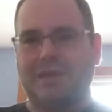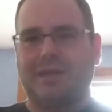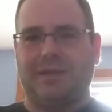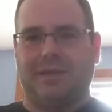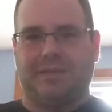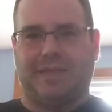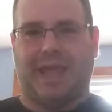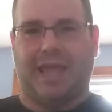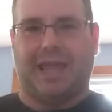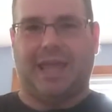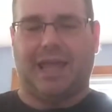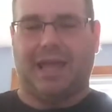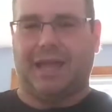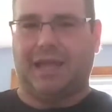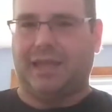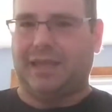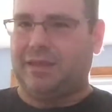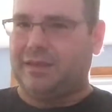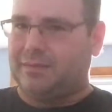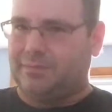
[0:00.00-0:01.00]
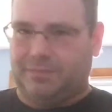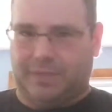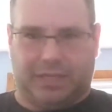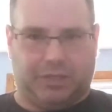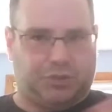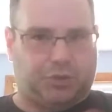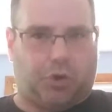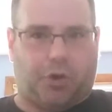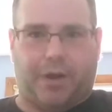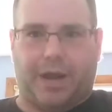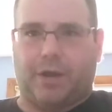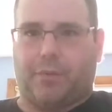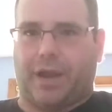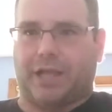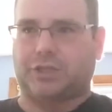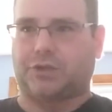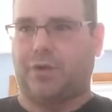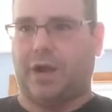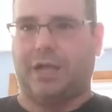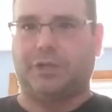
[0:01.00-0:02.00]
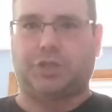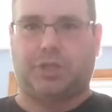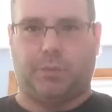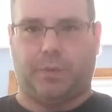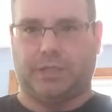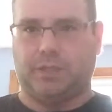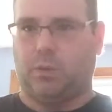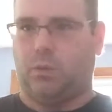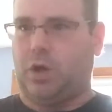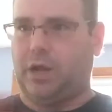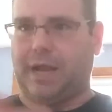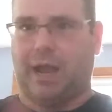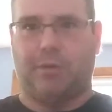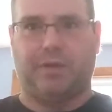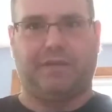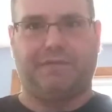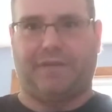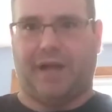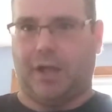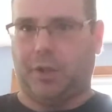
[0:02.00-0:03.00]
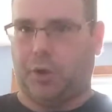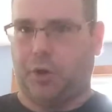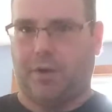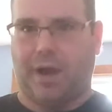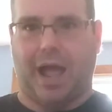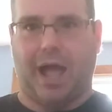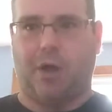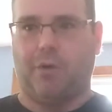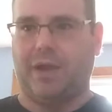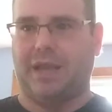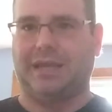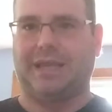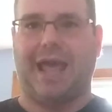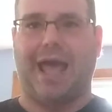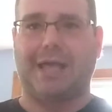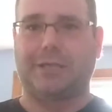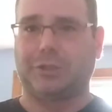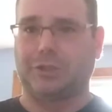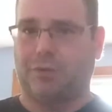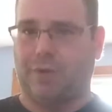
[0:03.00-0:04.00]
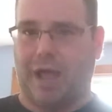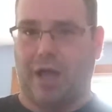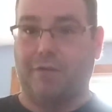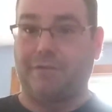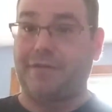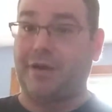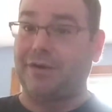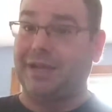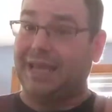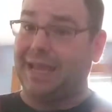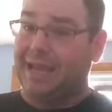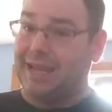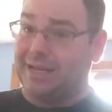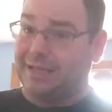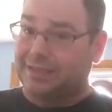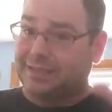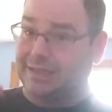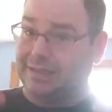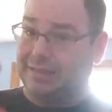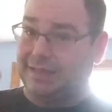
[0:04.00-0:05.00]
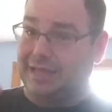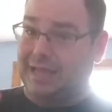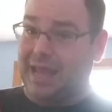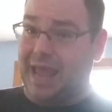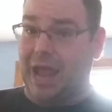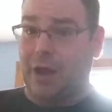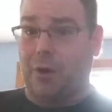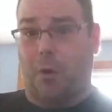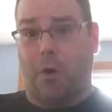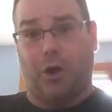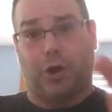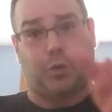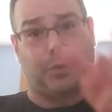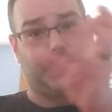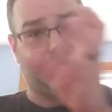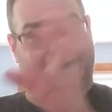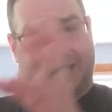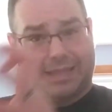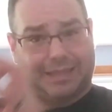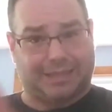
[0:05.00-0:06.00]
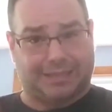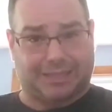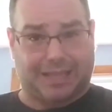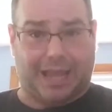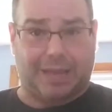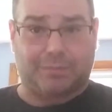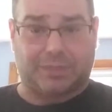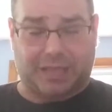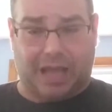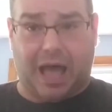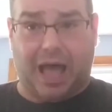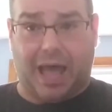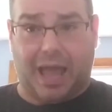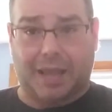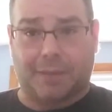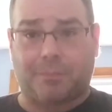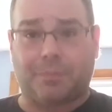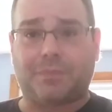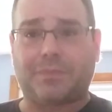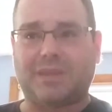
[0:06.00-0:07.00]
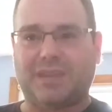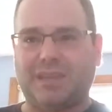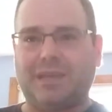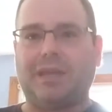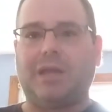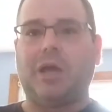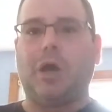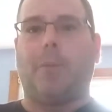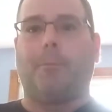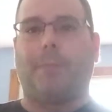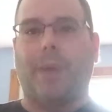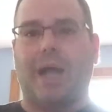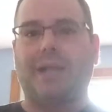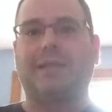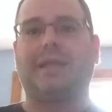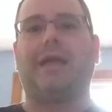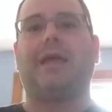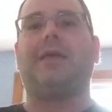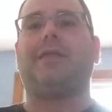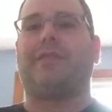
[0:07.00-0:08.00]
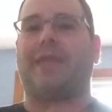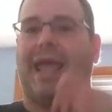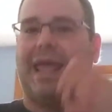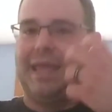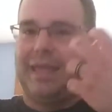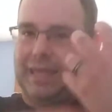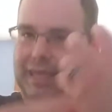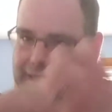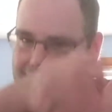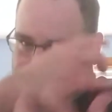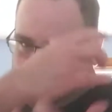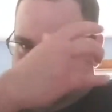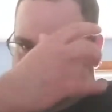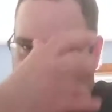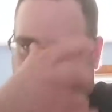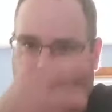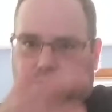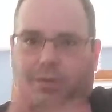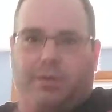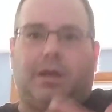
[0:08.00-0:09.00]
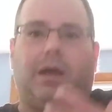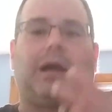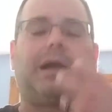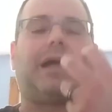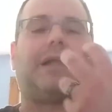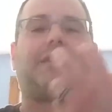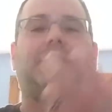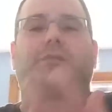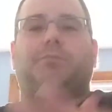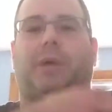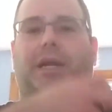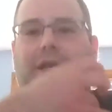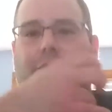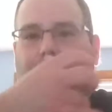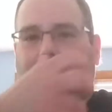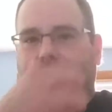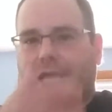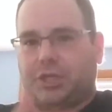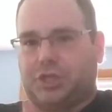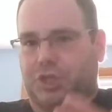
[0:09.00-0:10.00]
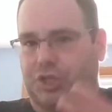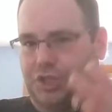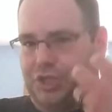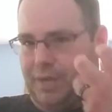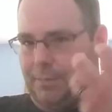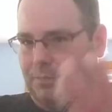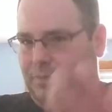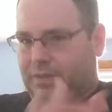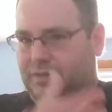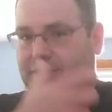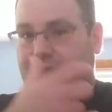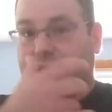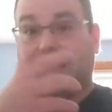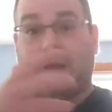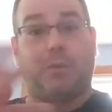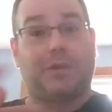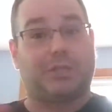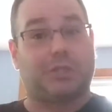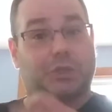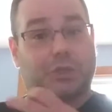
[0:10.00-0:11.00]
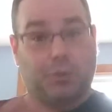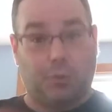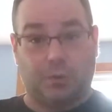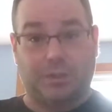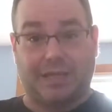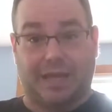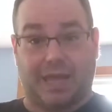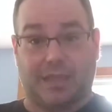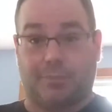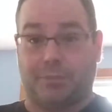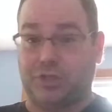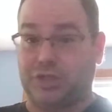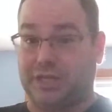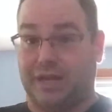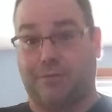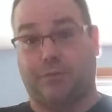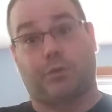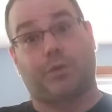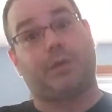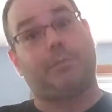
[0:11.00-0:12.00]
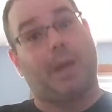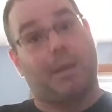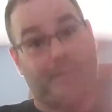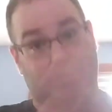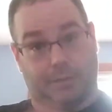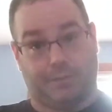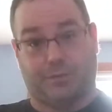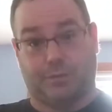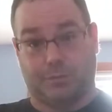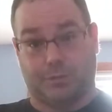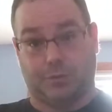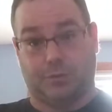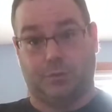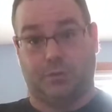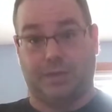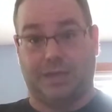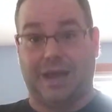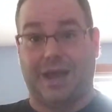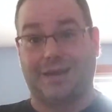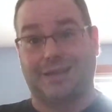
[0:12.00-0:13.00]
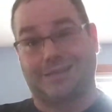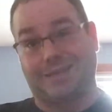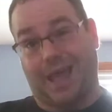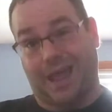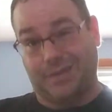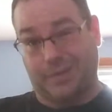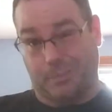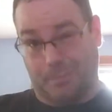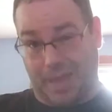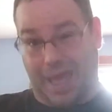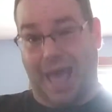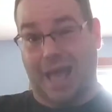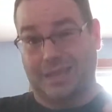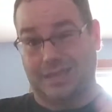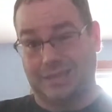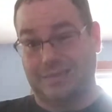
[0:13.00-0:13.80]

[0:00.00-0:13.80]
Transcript: He saw her at a restaurant. She went to walk out. He followed her out, and he asked her out very innocently and awkwardly at the same time. But they got this budding relationship. You see, they went to school together, but she never remembered him from school. He kind of sat in the back.